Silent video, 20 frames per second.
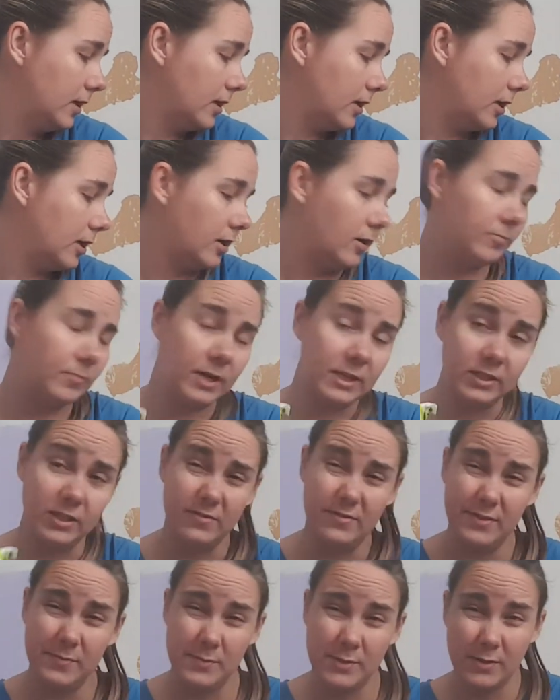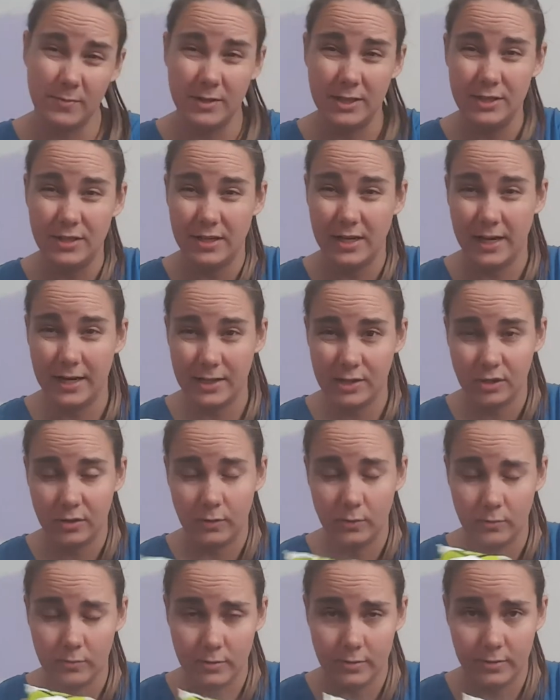Um, I love them so much that I
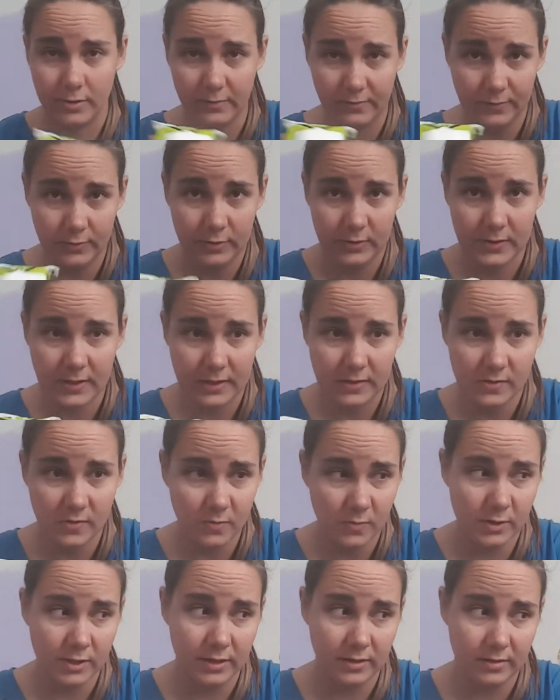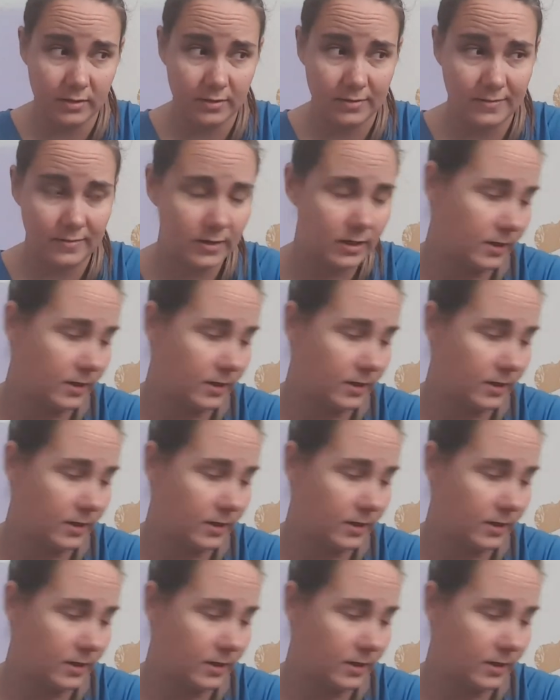actually ordered a full-size one.